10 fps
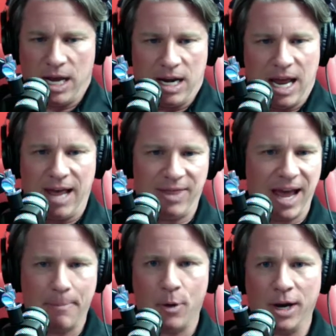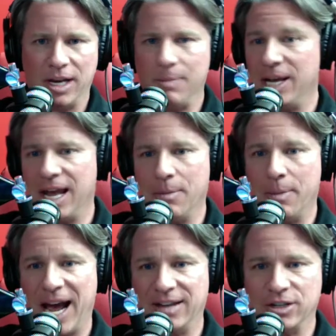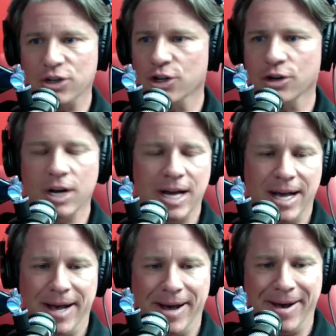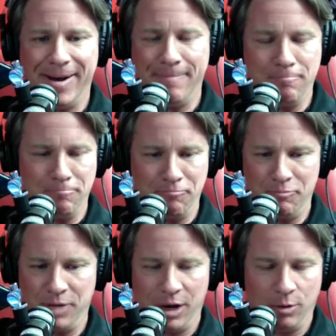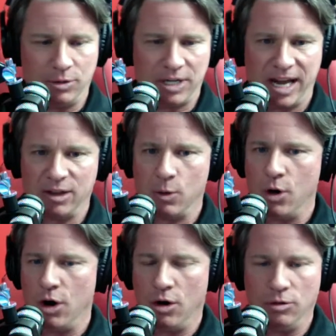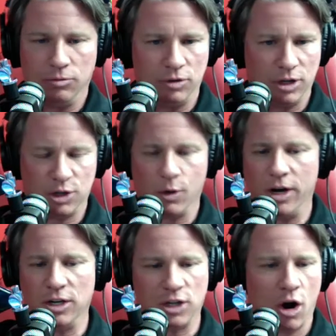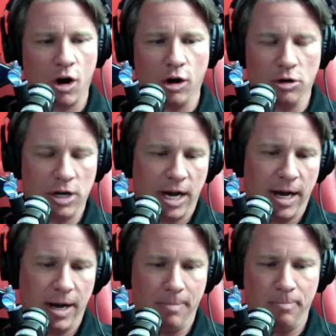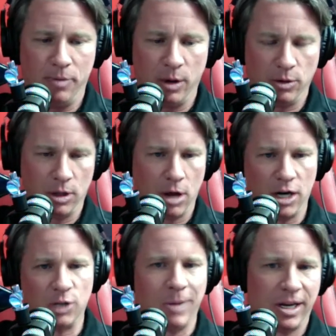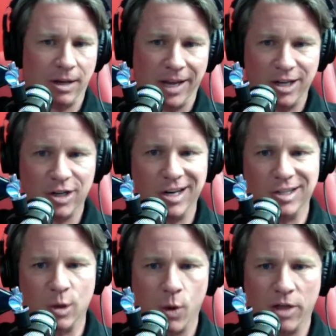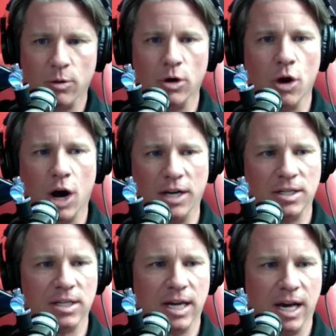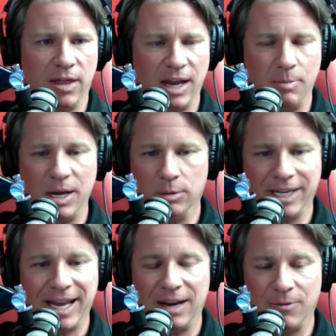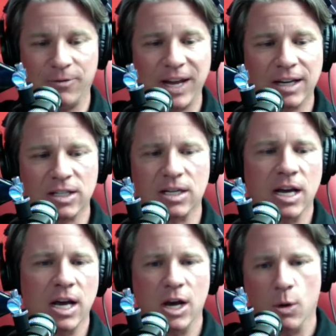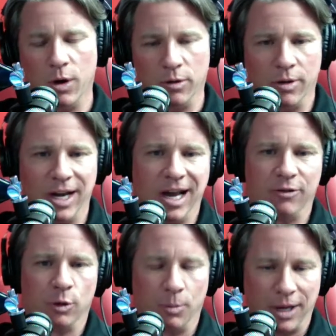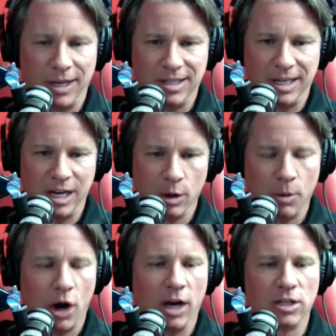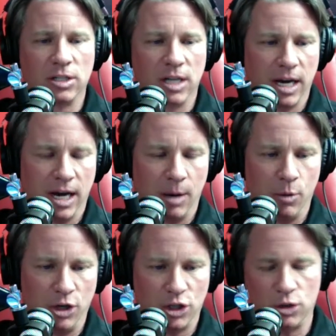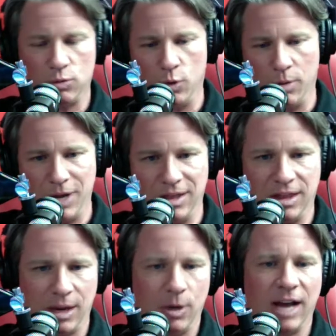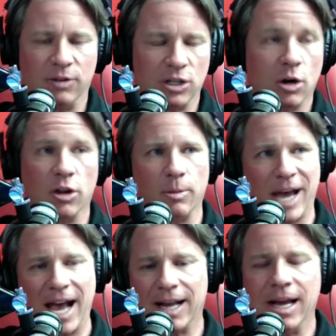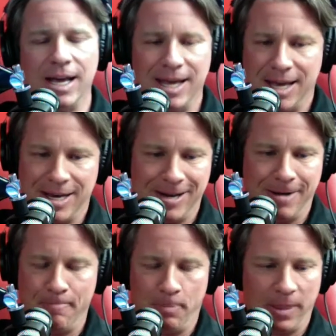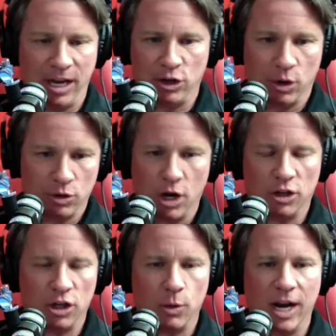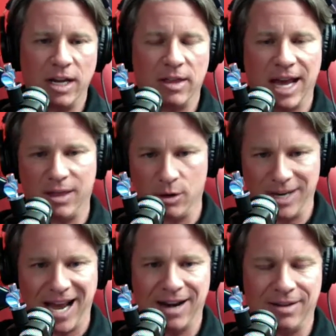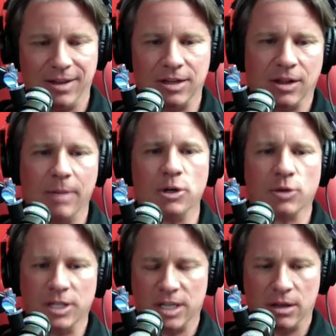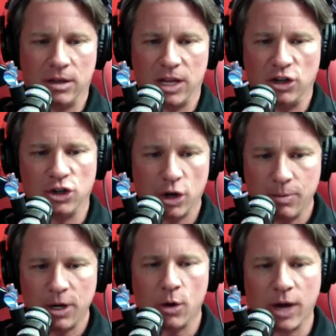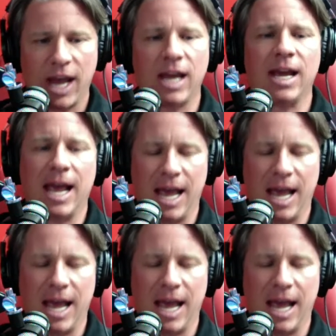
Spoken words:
And at that point he became a passenger, tagged the wall, destroyed his car. There was a lot of speculation as to whether or not they'd be able to get it fixed, whether they'd have to replace a gearbox, which would mean that they would have to start at the back. They chose not to do any of that. Their data and the telemetry said that they should be okay.